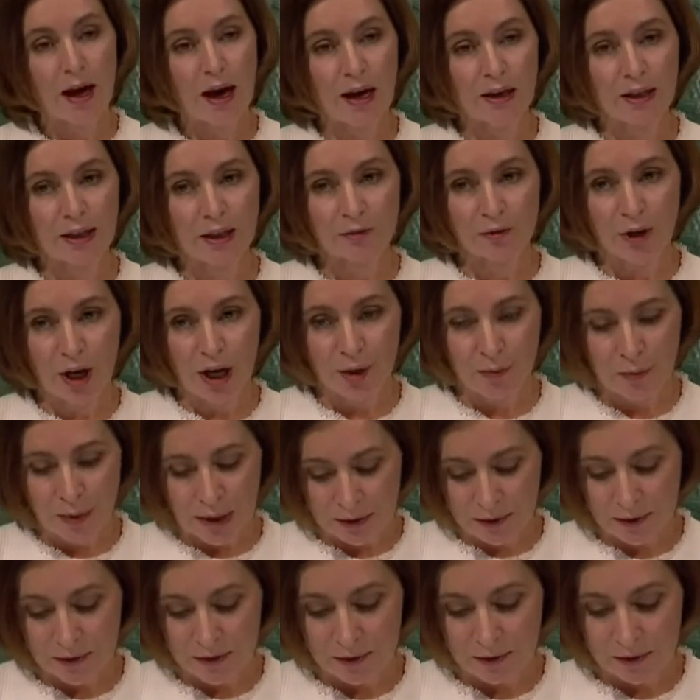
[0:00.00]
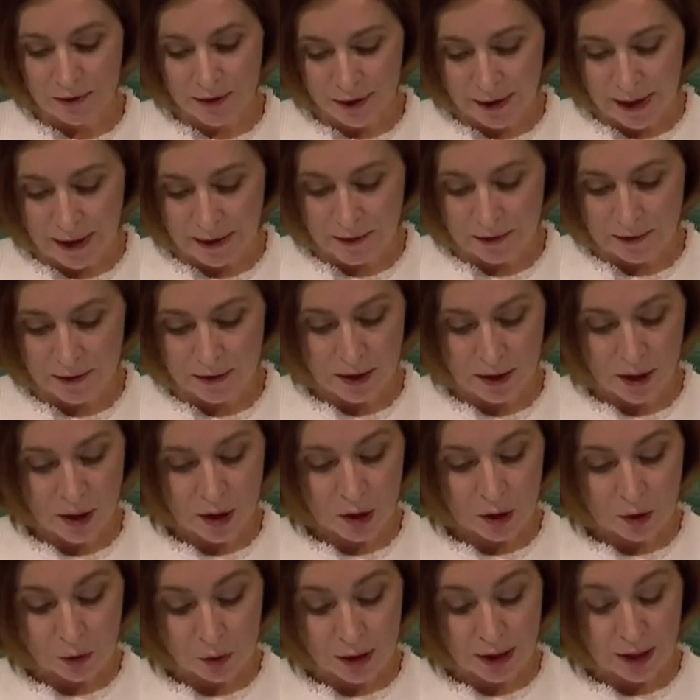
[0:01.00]
and environmental threat
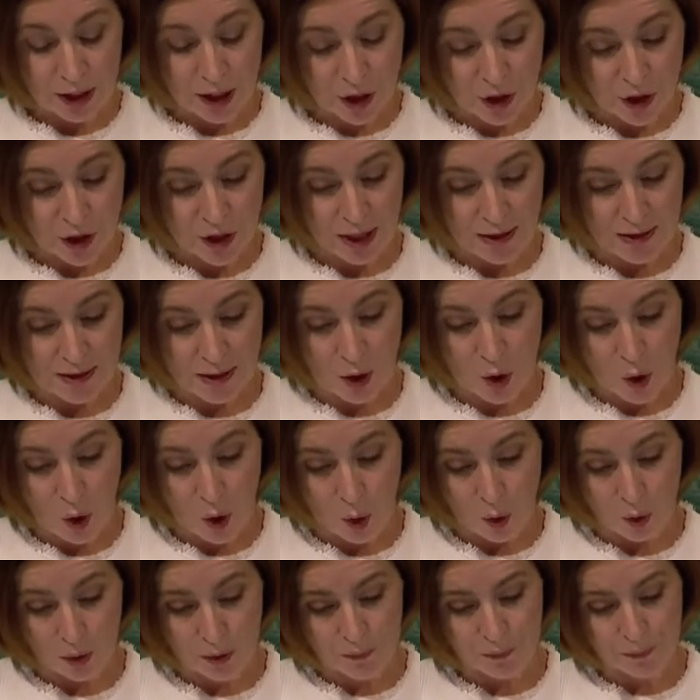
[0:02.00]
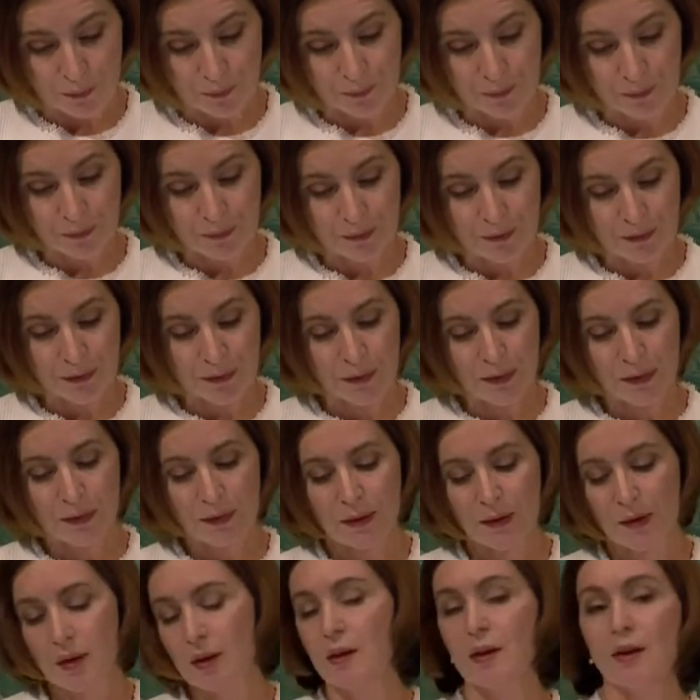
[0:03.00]
to the region as a whole.
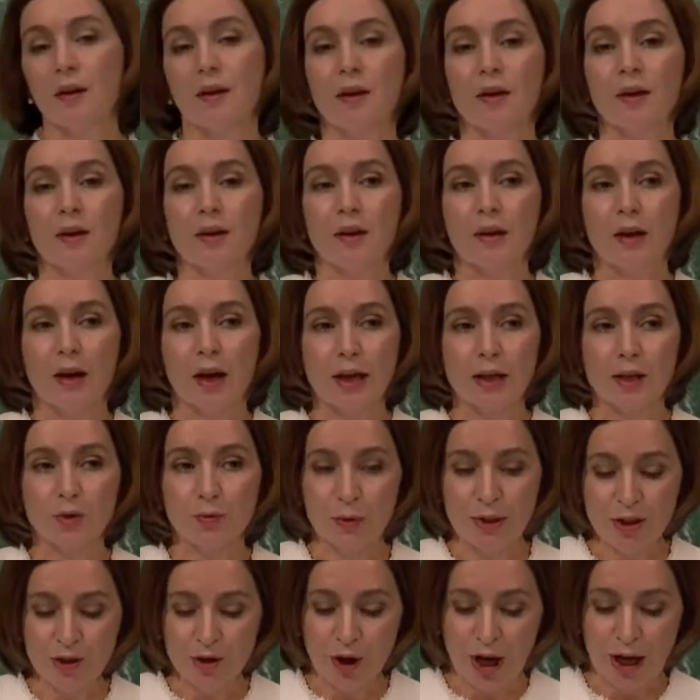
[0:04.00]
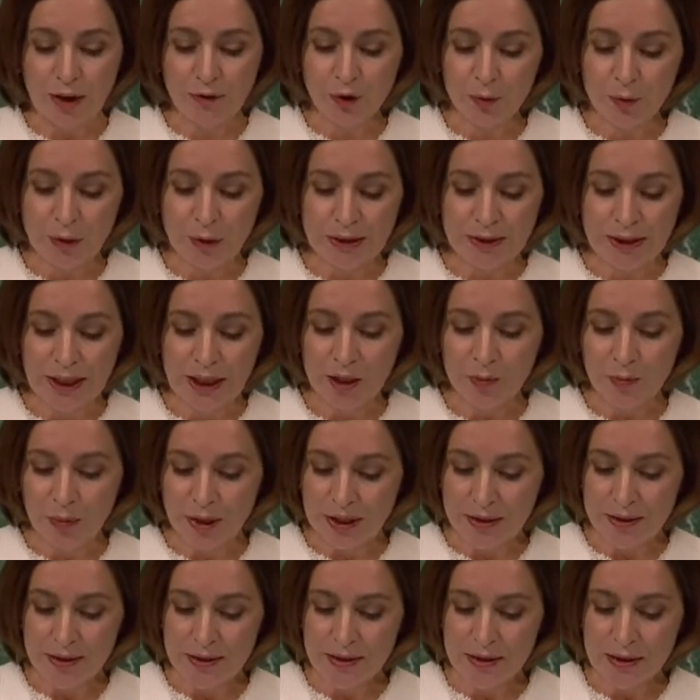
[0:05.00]
As we strive to maintain
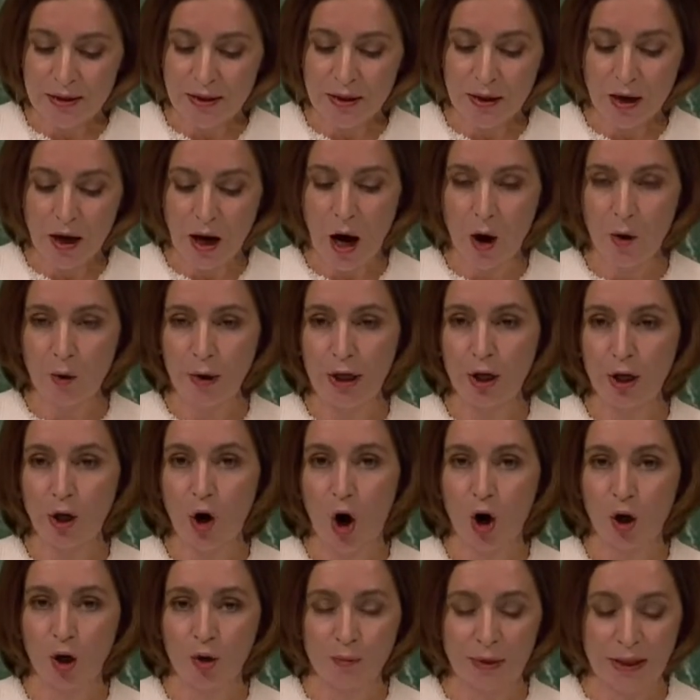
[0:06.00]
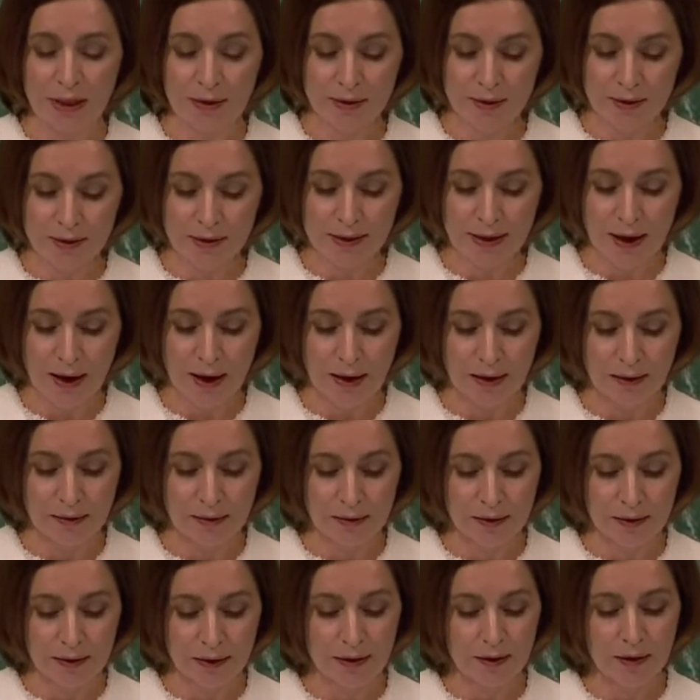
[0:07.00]
peace, our economy and
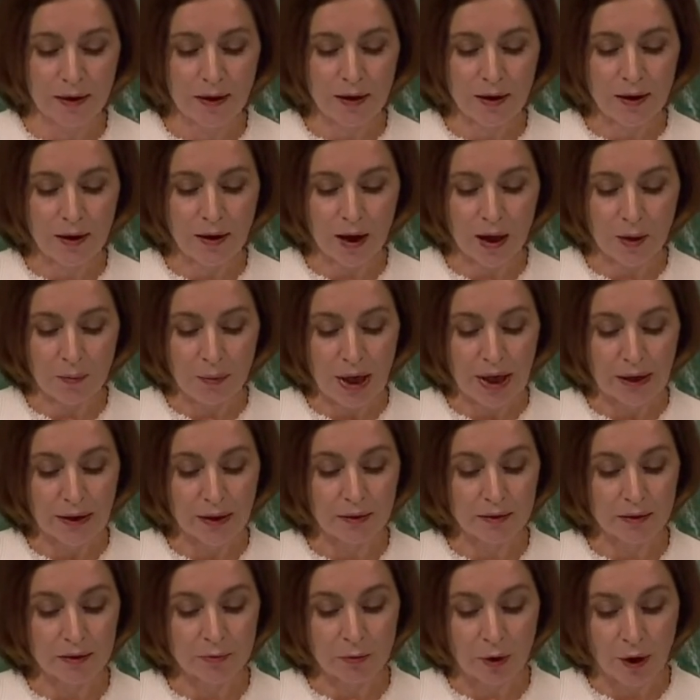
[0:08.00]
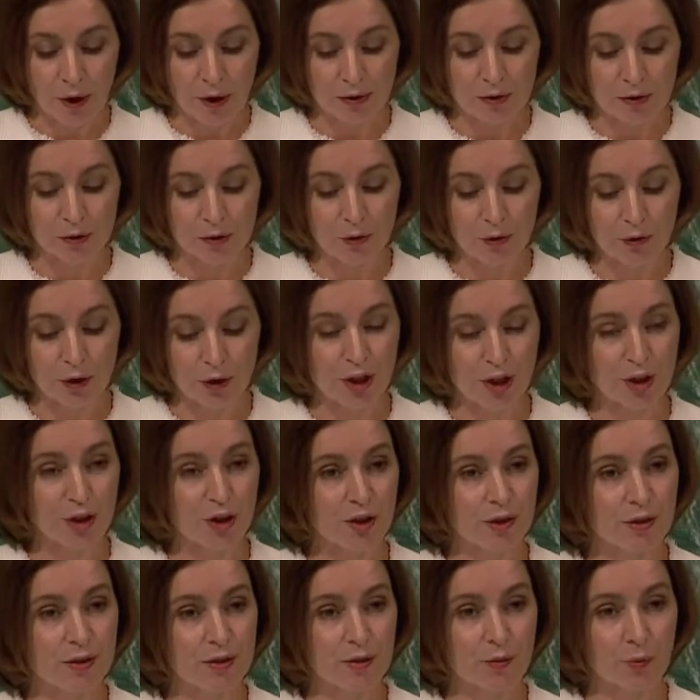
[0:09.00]
society are bearing the brunt of
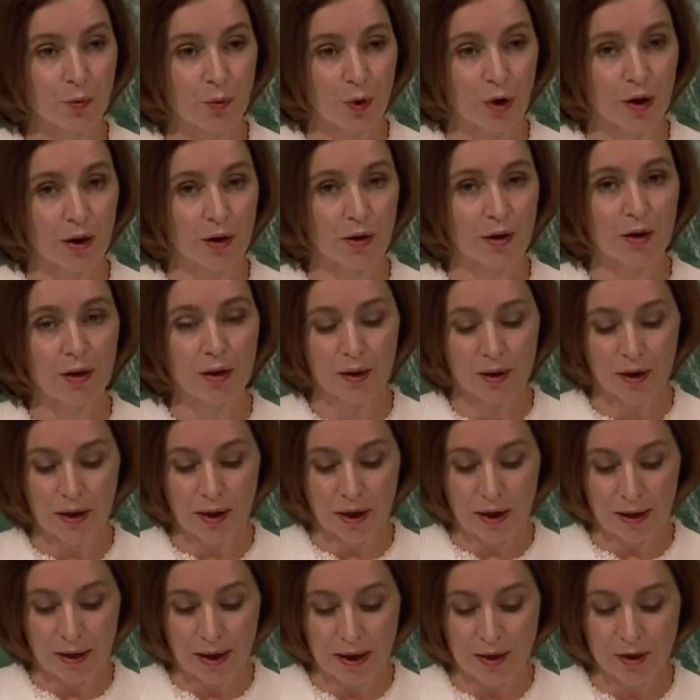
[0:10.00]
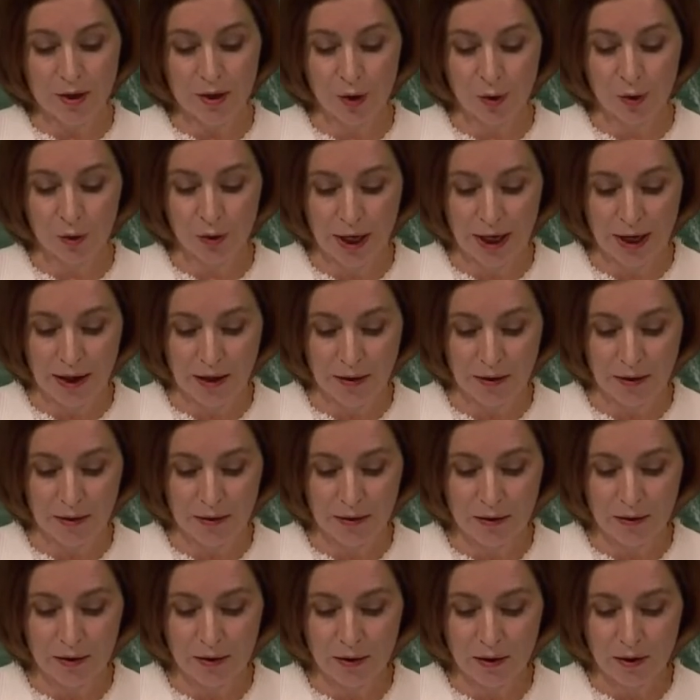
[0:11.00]
Russia's war against Ukraine.
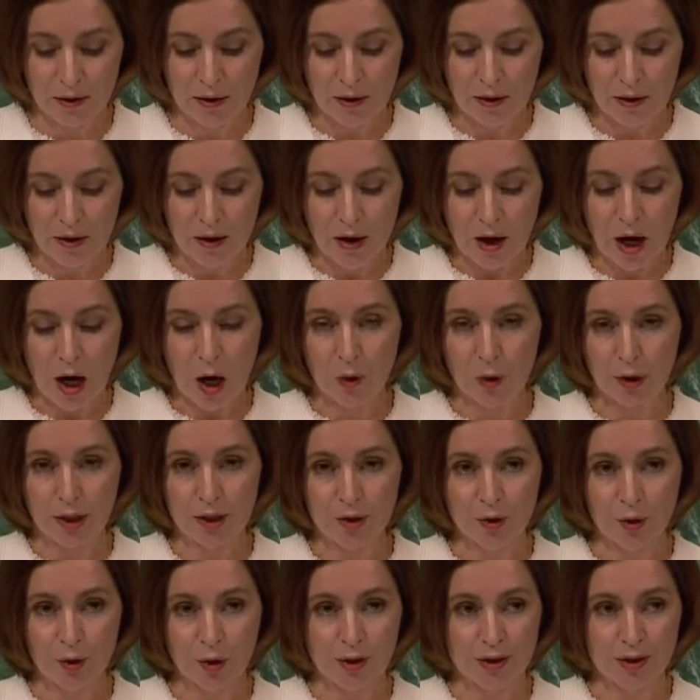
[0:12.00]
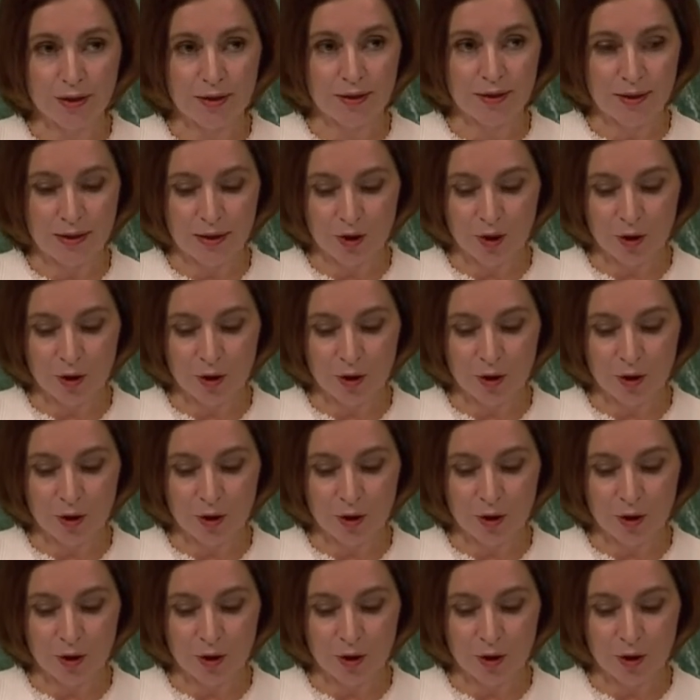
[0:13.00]
Our resources are